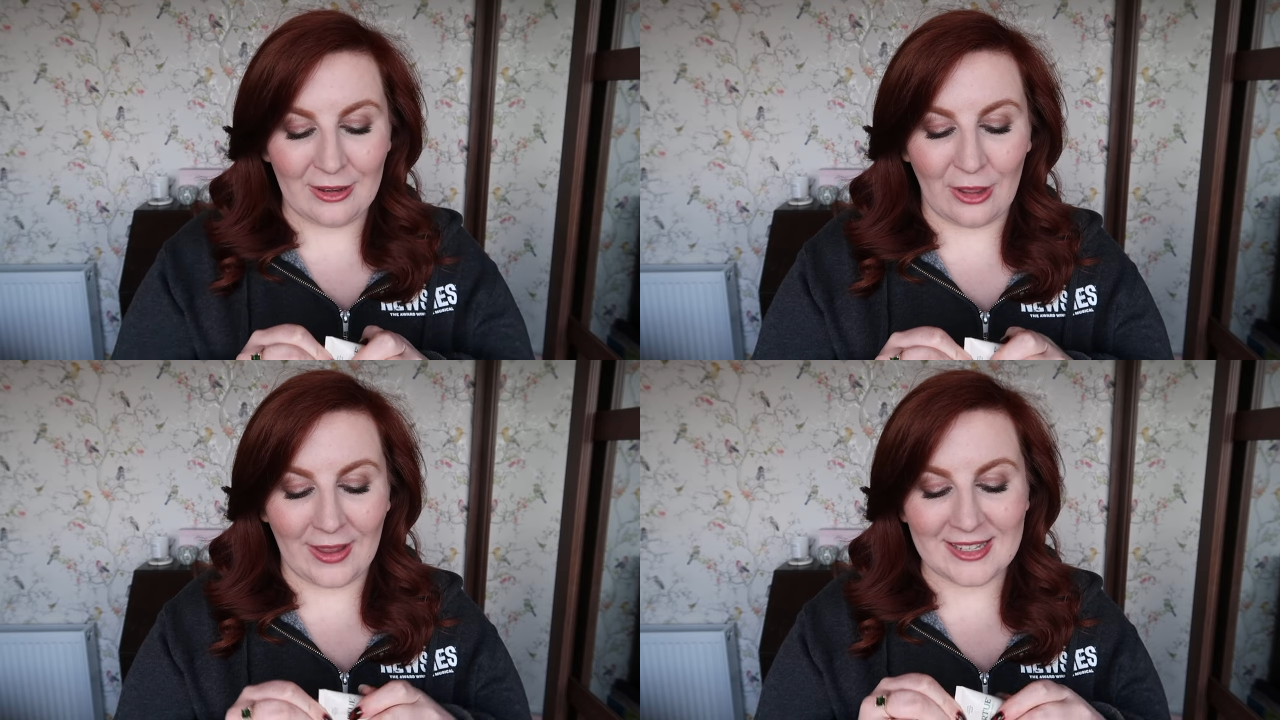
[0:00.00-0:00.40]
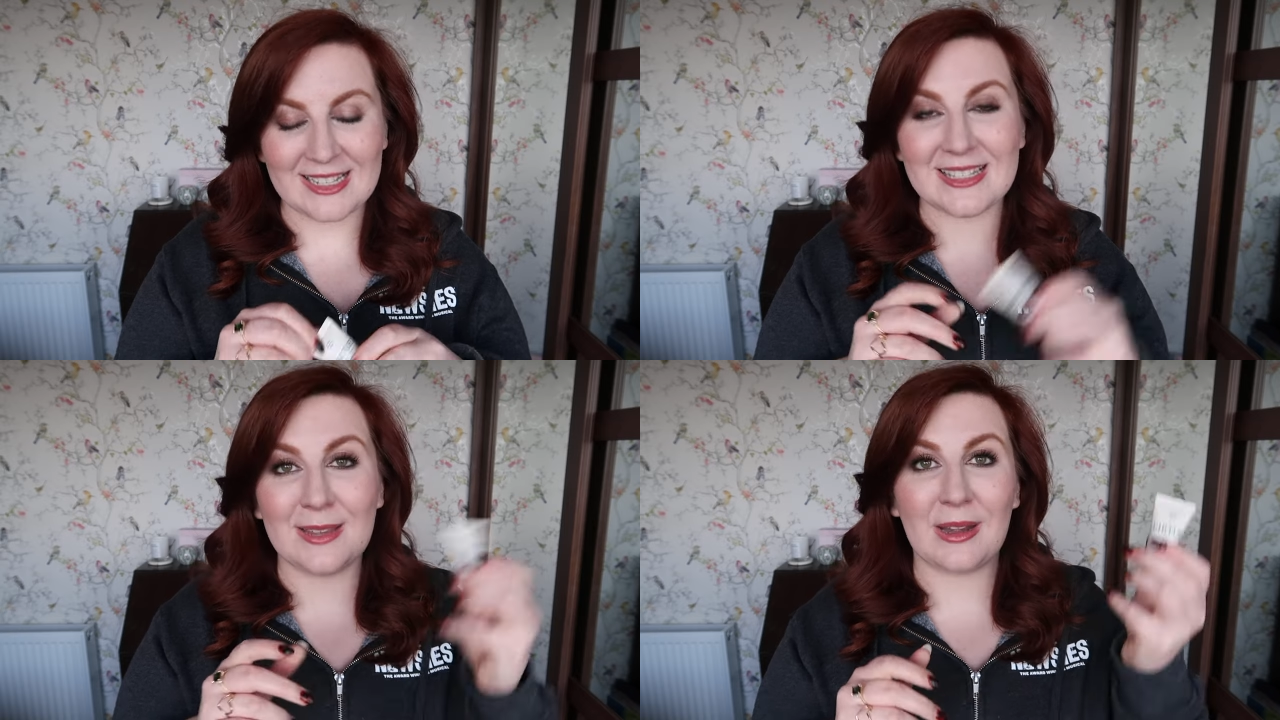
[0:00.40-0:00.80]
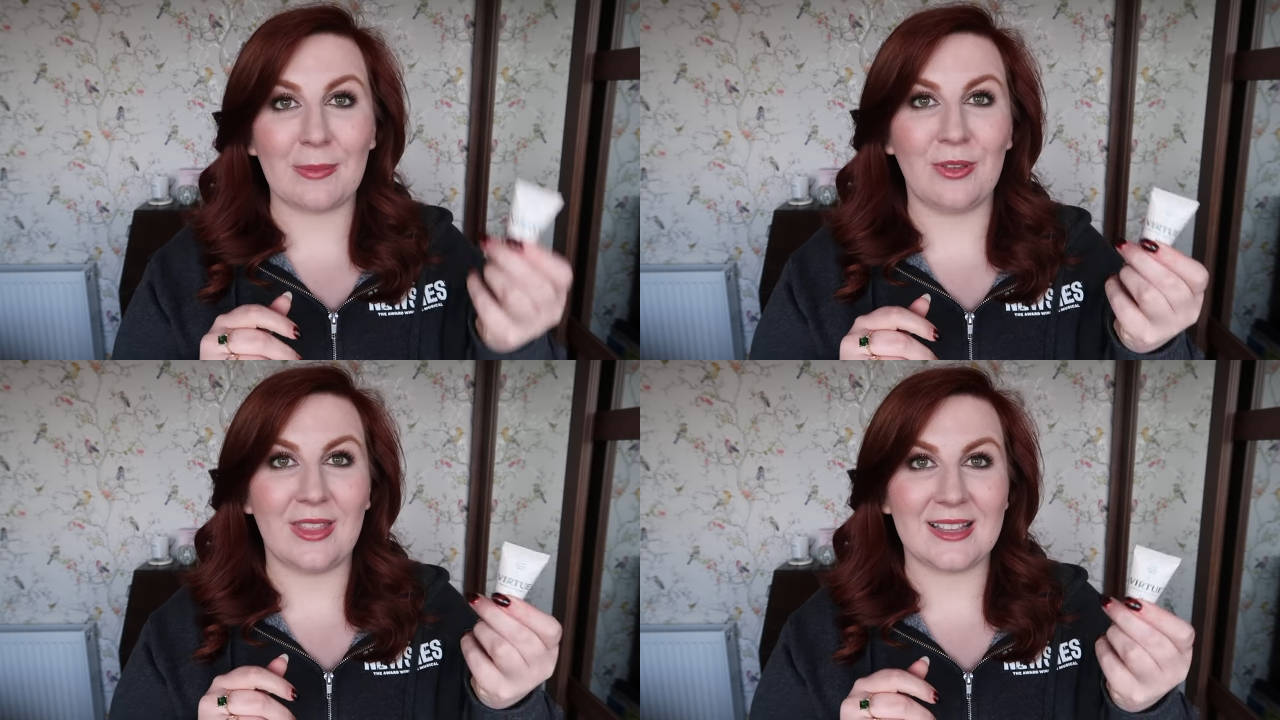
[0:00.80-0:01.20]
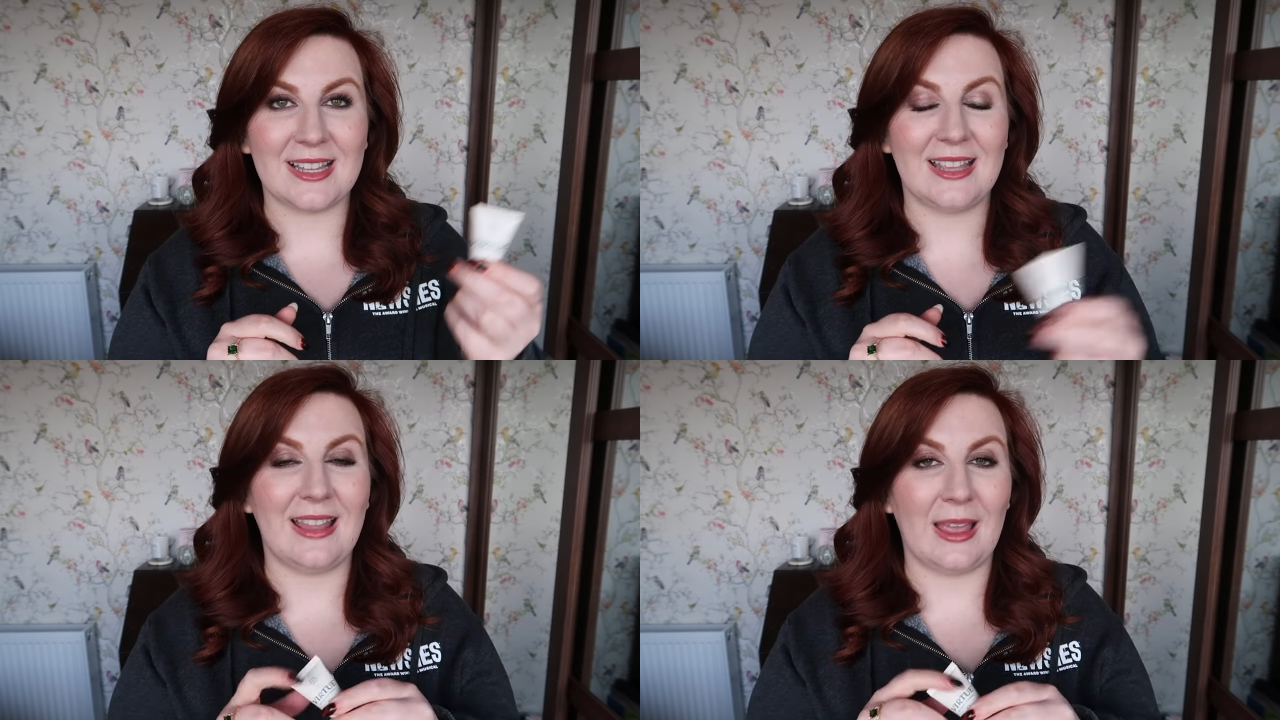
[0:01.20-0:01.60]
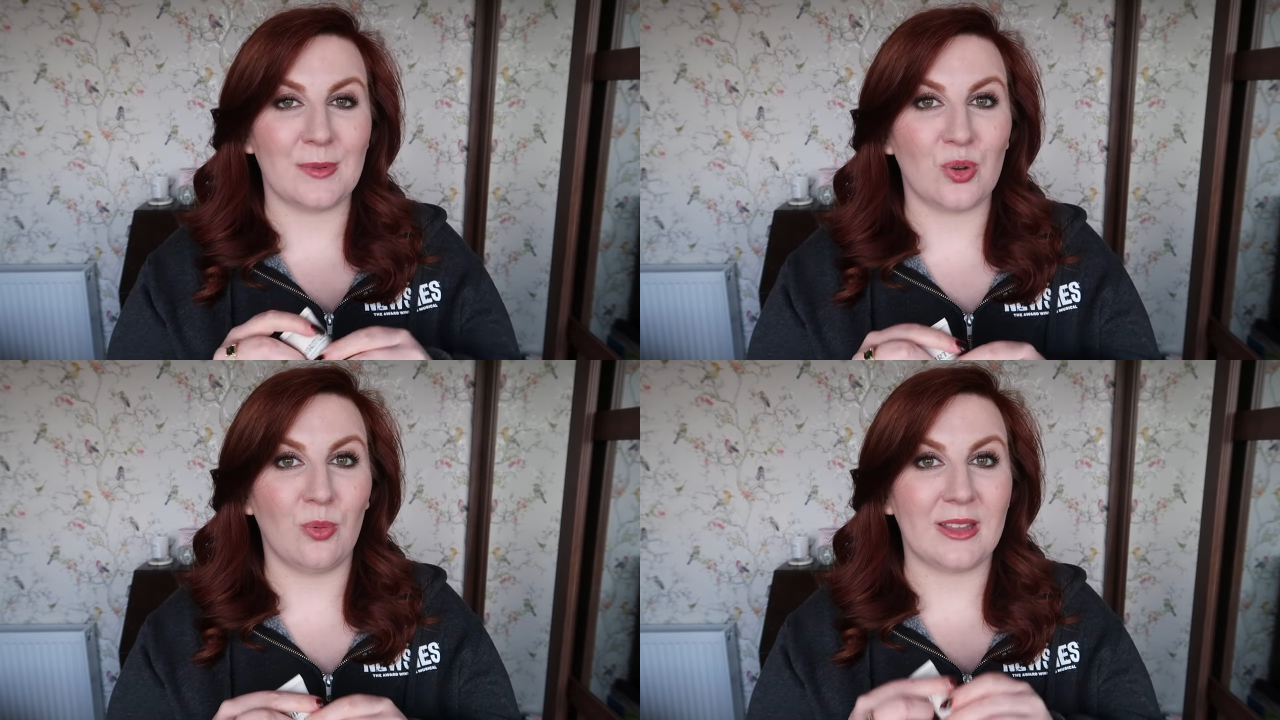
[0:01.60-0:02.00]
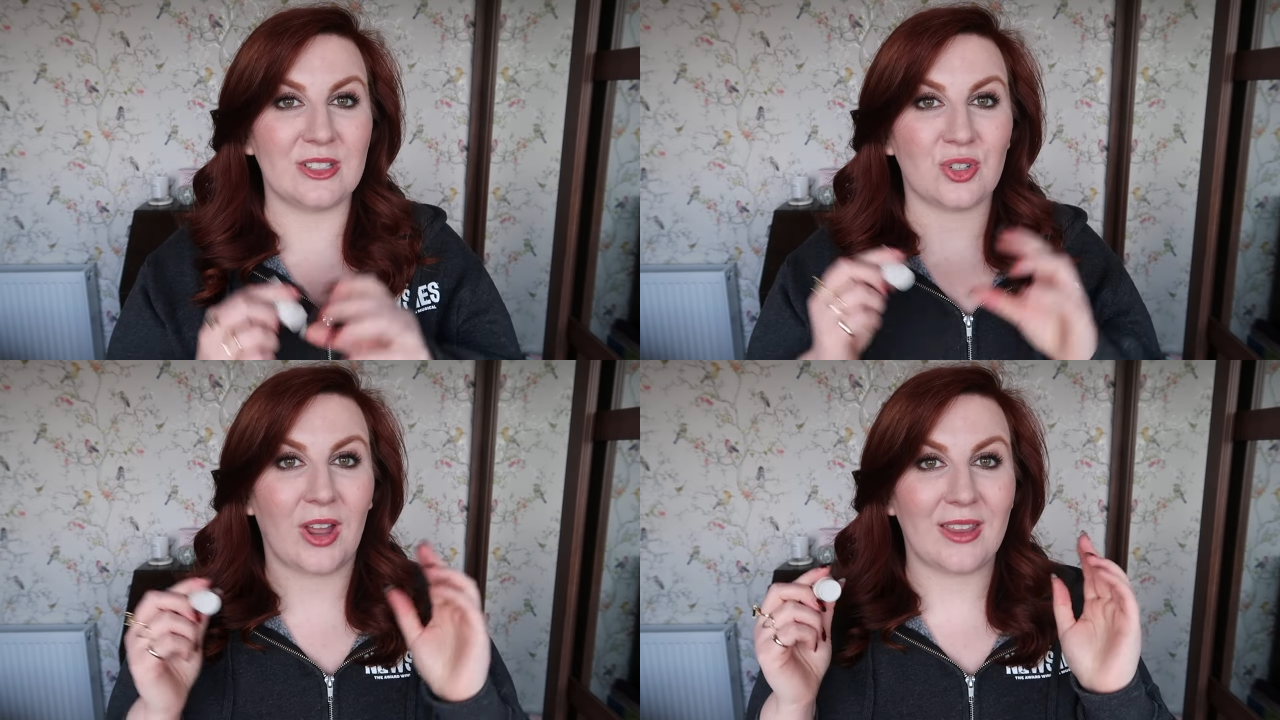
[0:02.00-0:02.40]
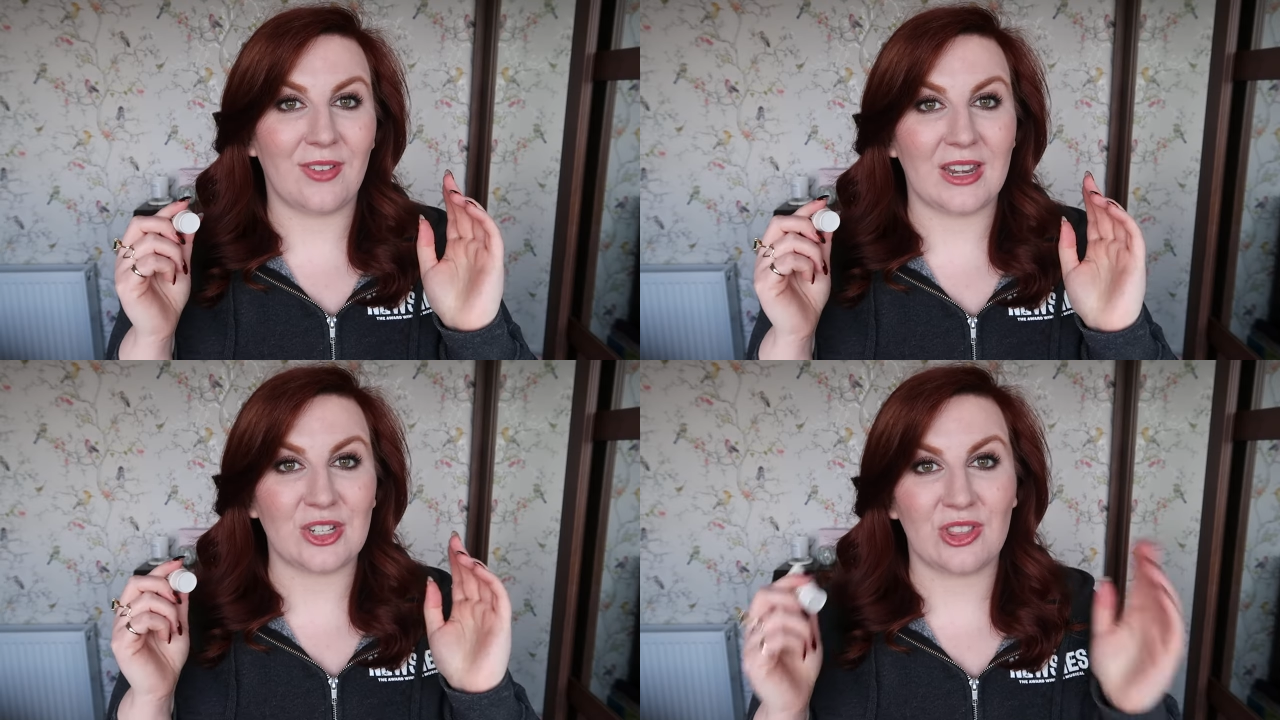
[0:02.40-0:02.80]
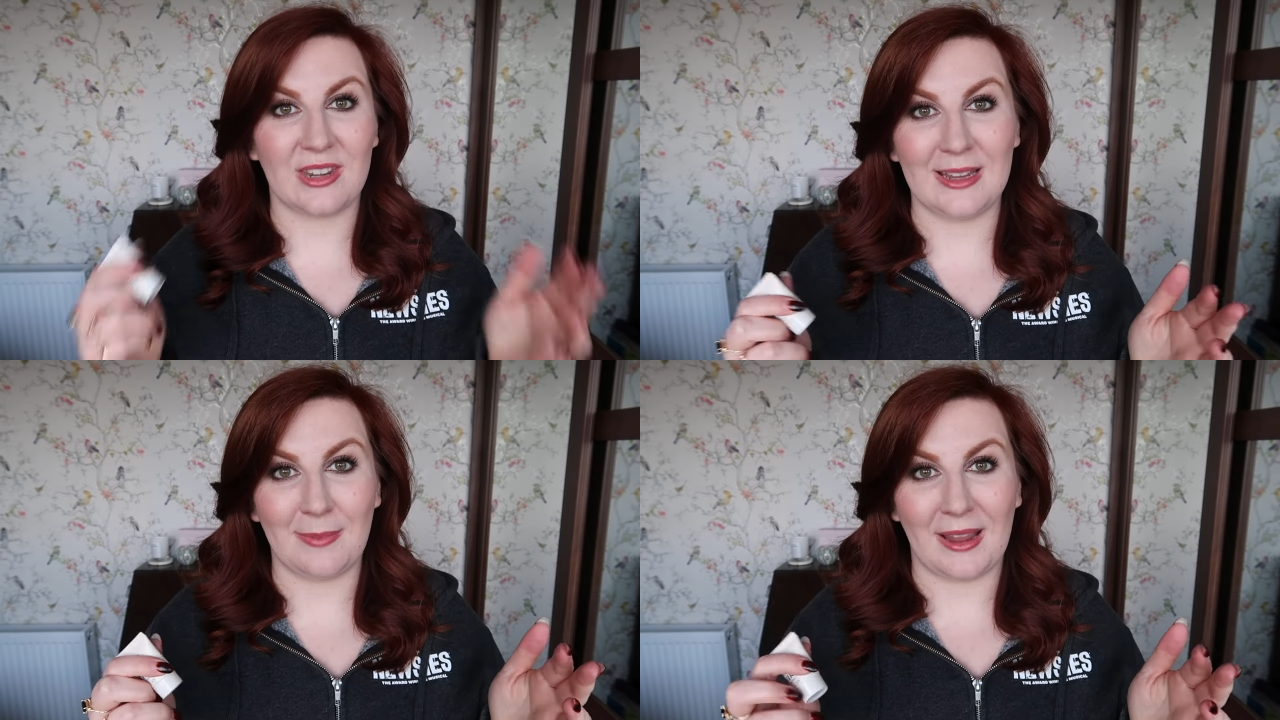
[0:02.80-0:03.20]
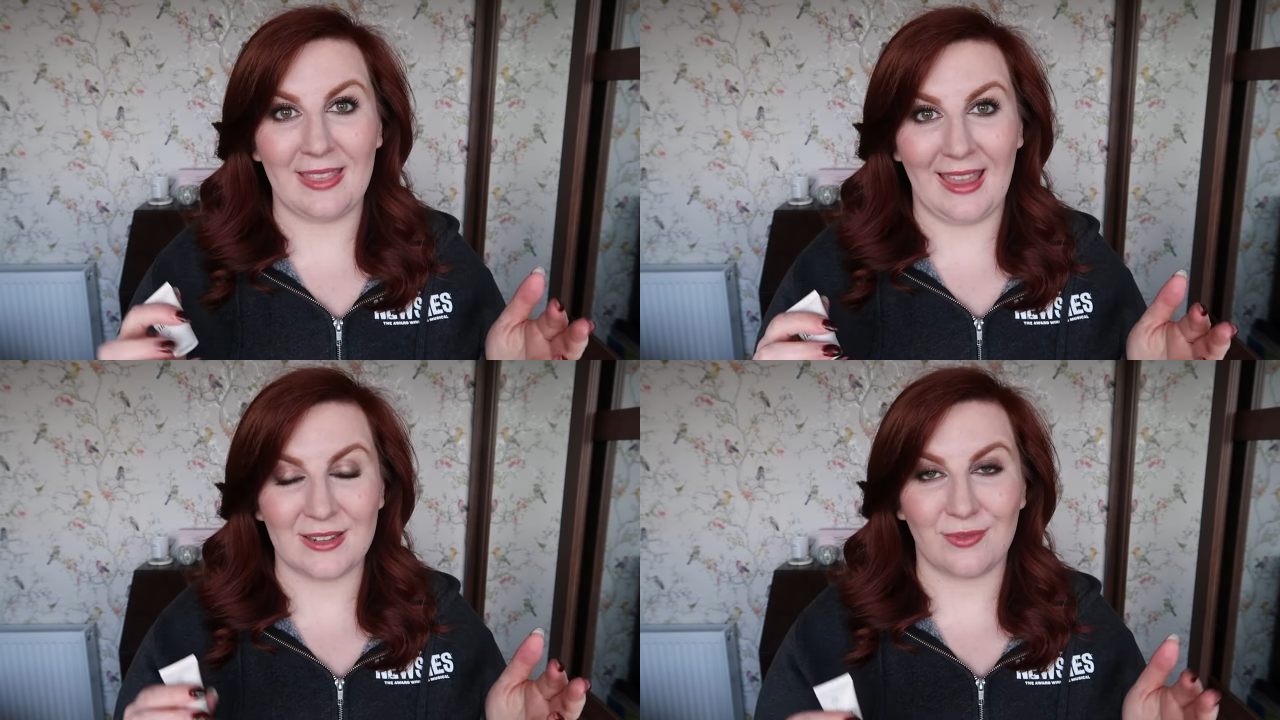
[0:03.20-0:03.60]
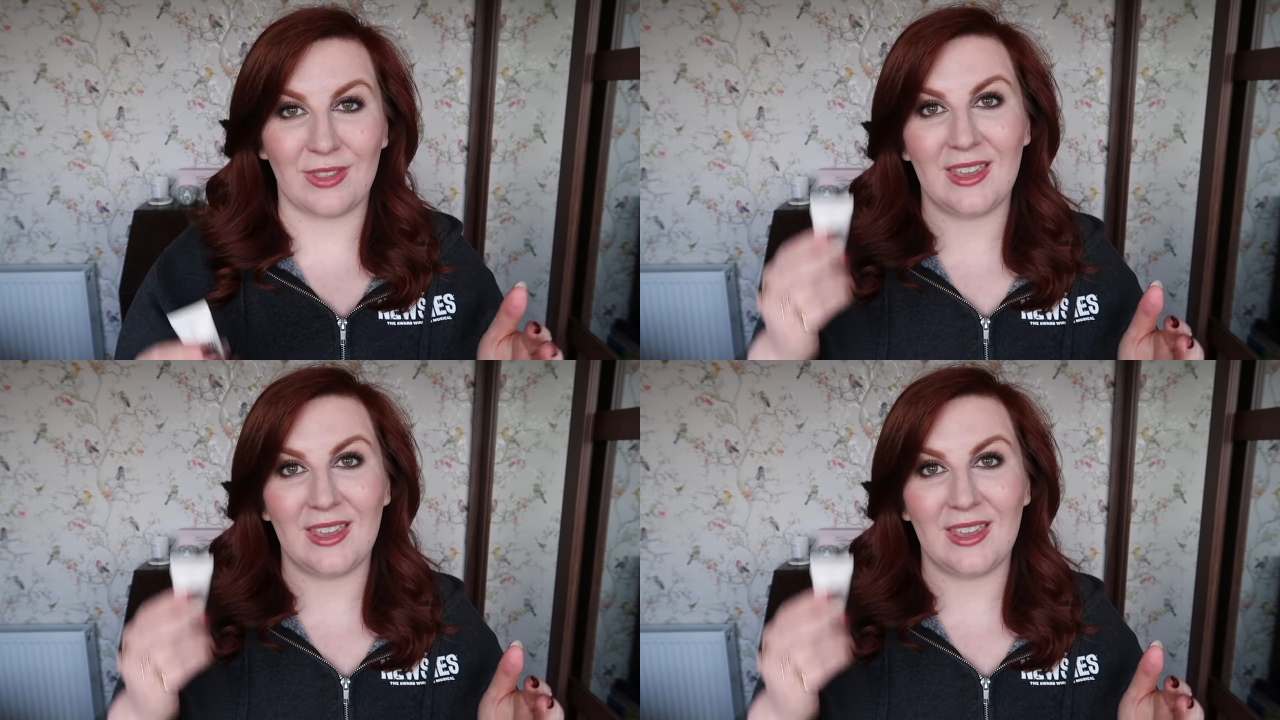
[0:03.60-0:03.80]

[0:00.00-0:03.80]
Now, I did say when I put this in that I was hoping to try and finish three by the end of the